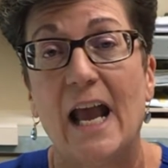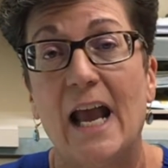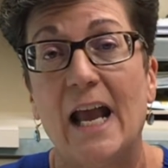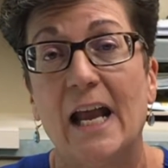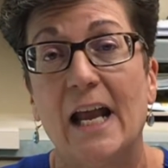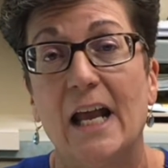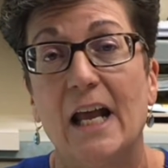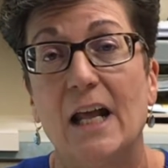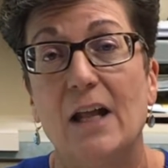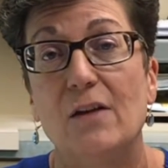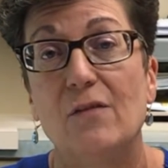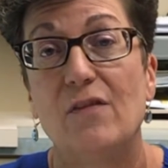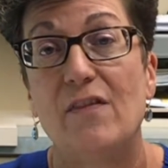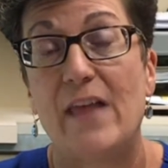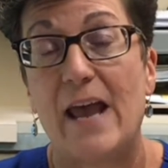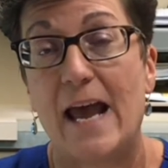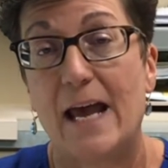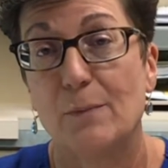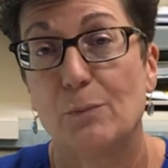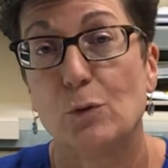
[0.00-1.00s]
And
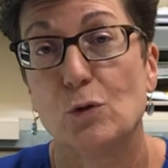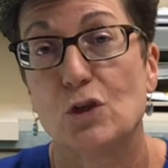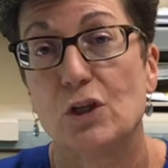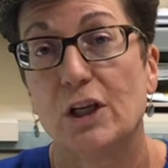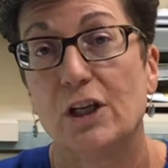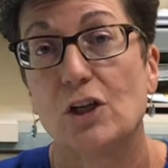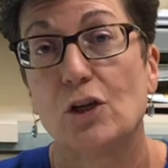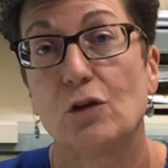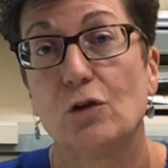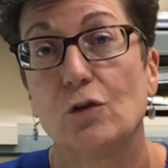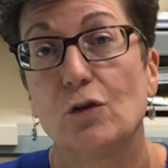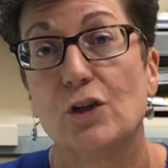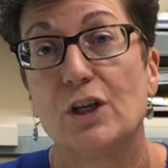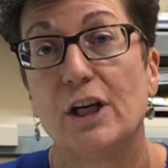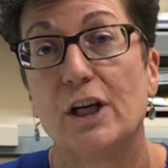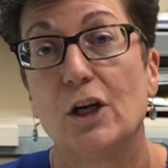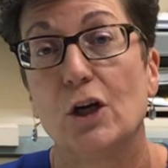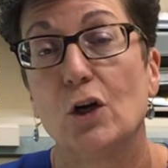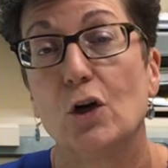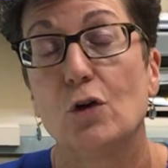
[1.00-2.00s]
that particular
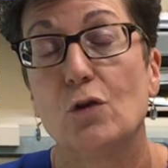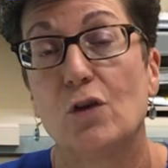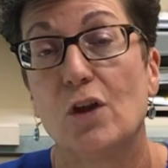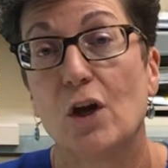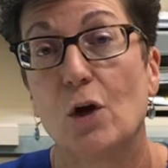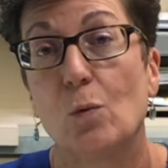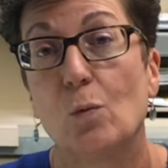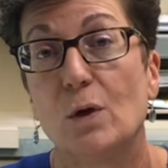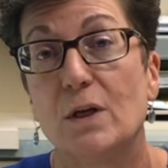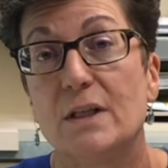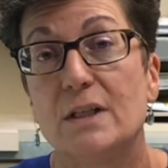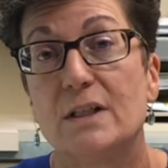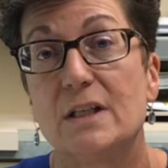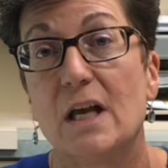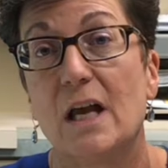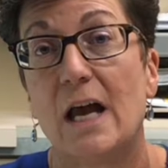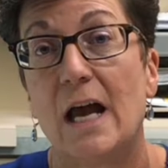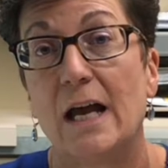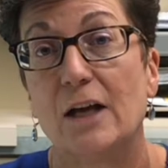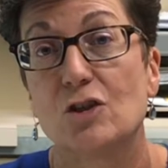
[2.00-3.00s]
year, there was
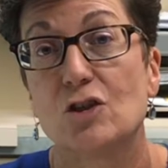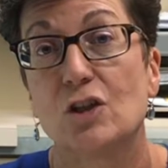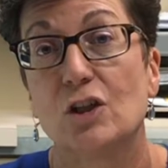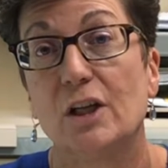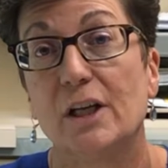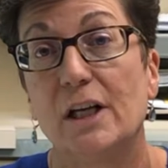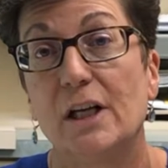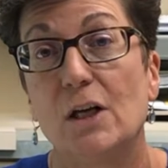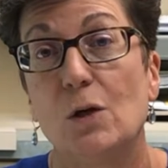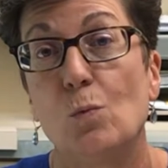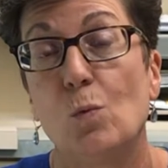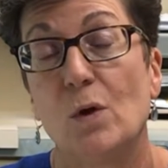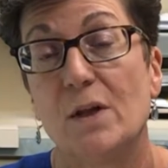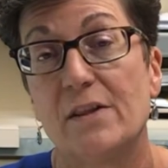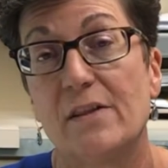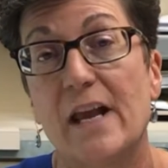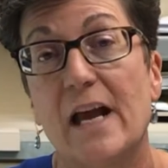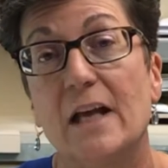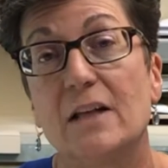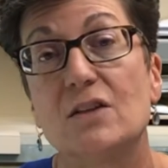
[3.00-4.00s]
actually
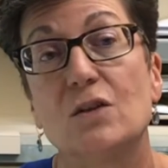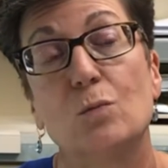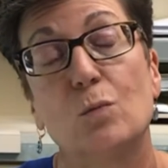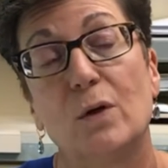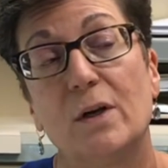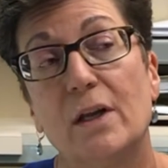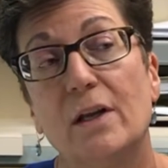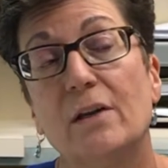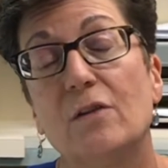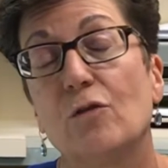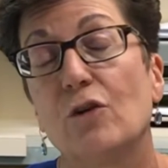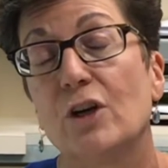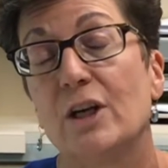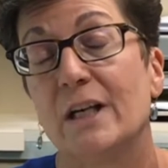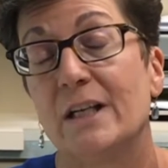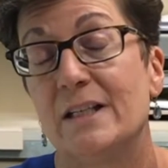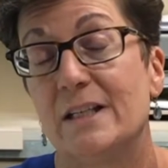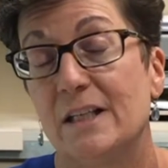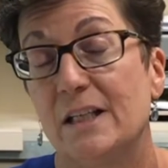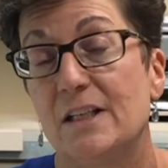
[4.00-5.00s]

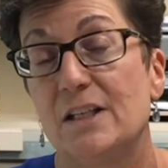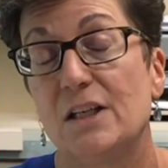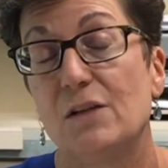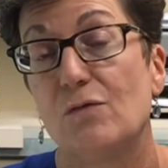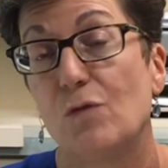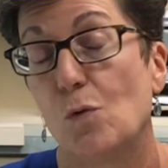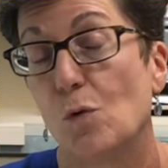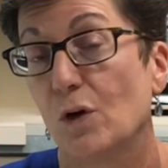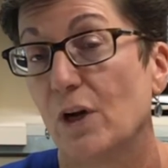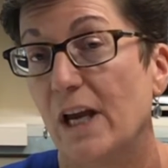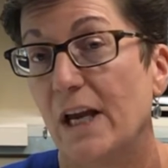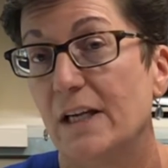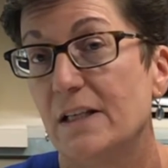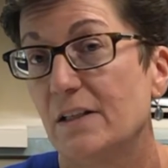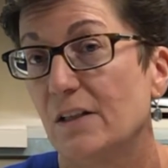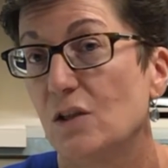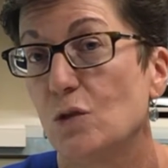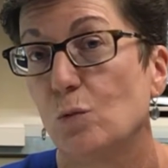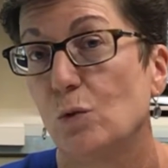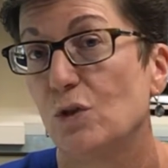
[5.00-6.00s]
1,164
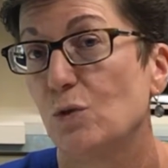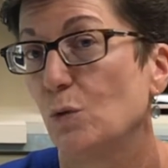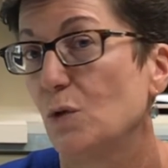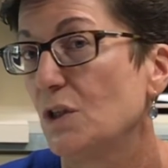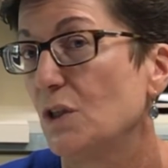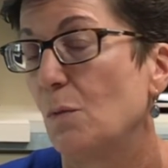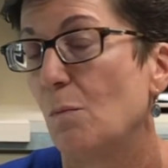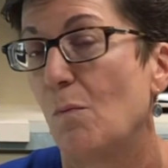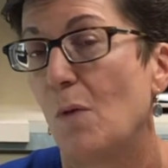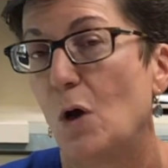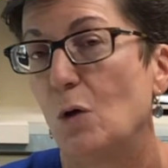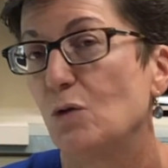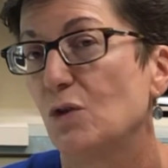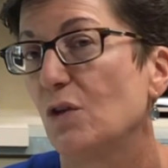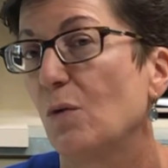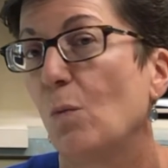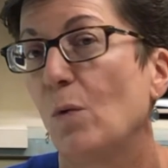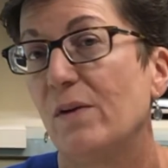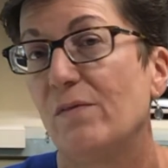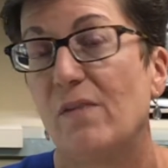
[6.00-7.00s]
cases, which was the
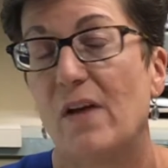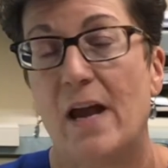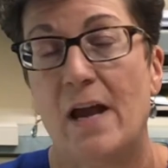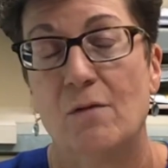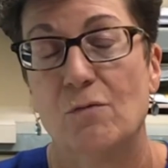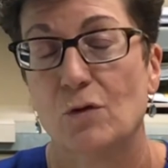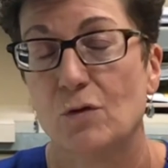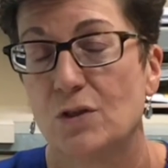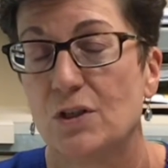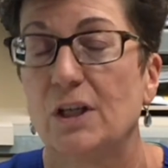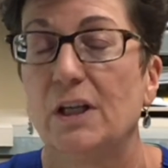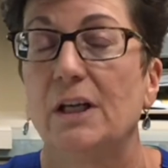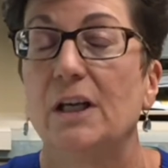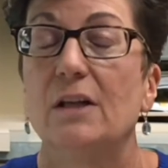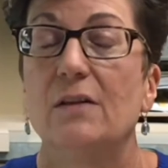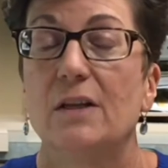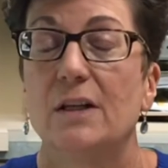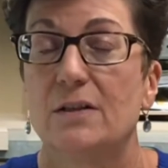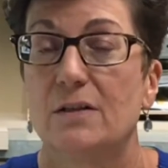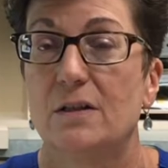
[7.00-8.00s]
most we've ever seen
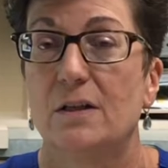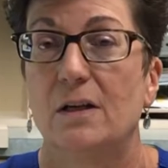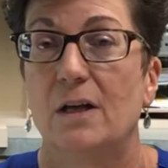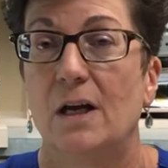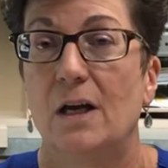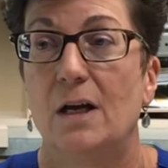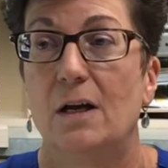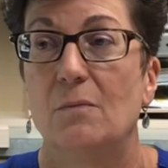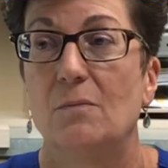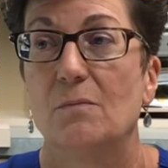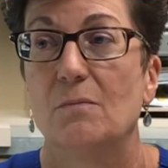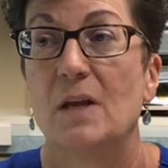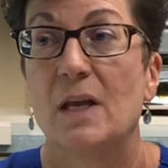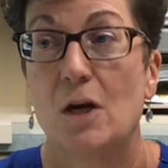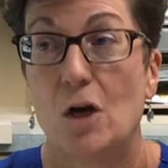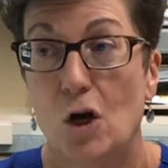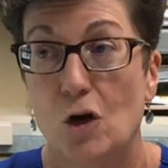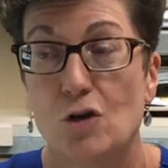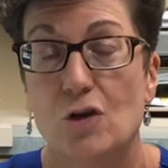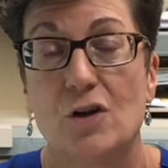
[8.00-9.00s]
in this
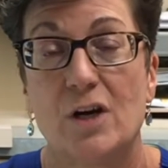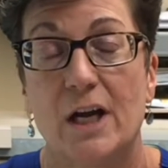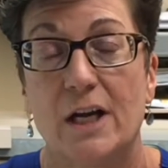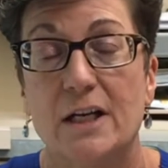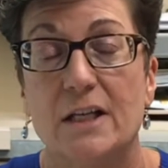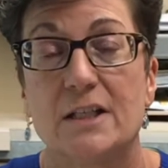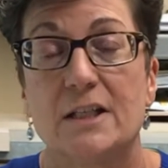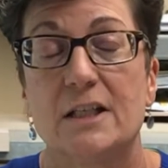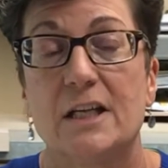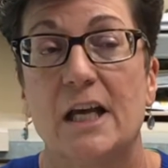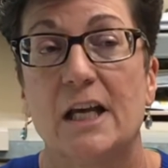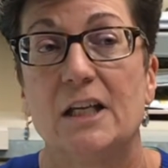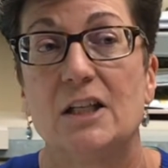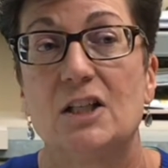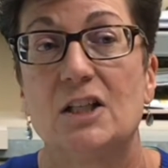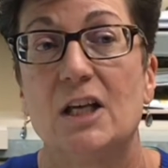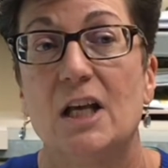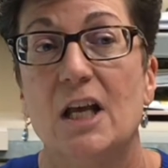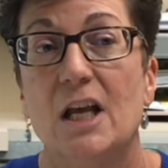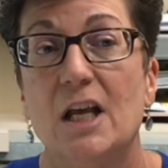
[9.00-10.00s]
in our United
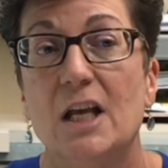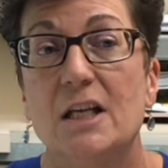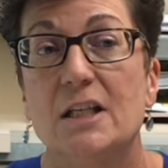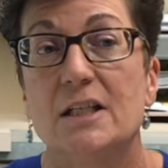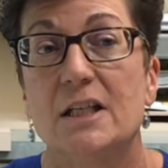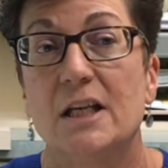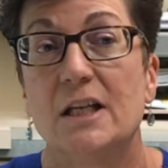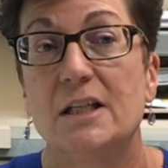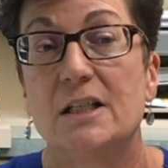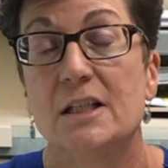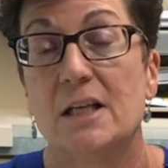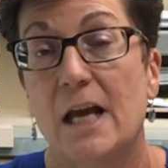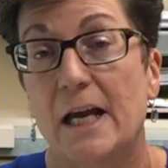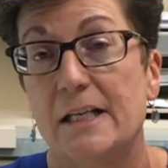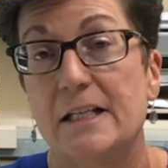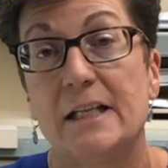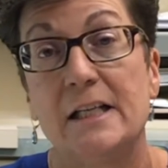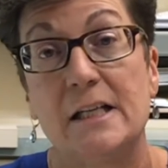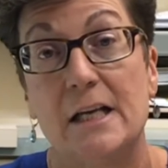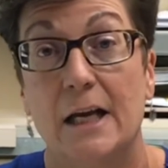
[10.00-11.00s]
States since
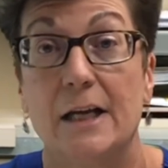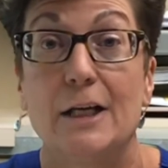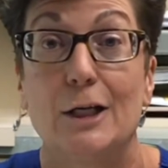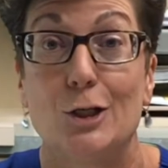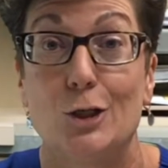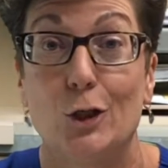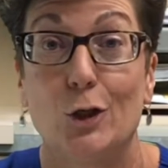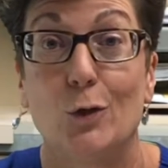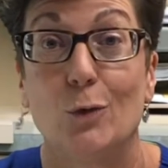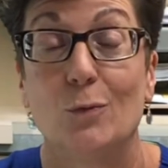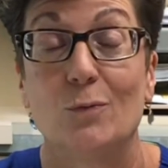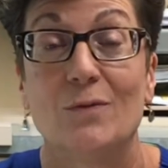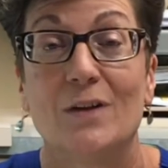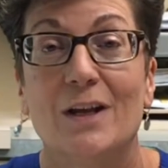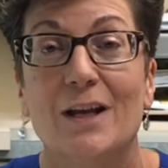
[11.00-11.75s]
1992.